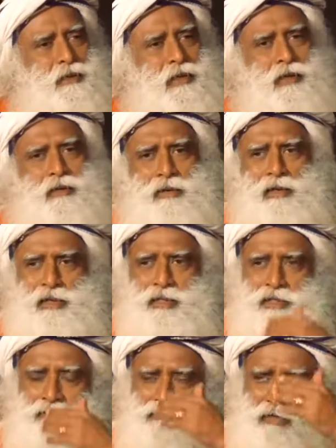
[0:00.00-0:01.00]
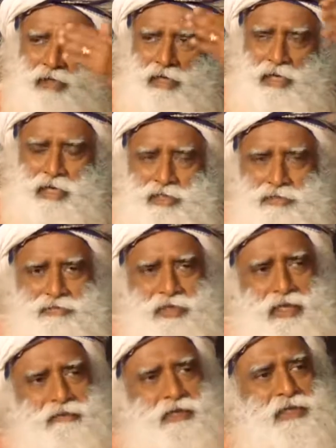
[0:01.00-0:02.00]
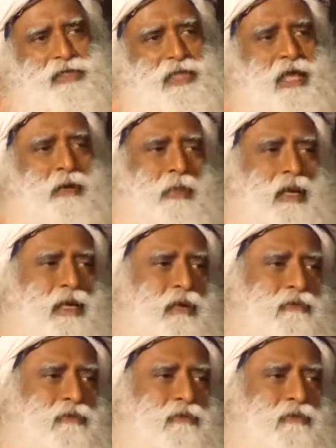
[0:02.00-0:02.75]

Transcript: And all the different kinds of Devis, they are made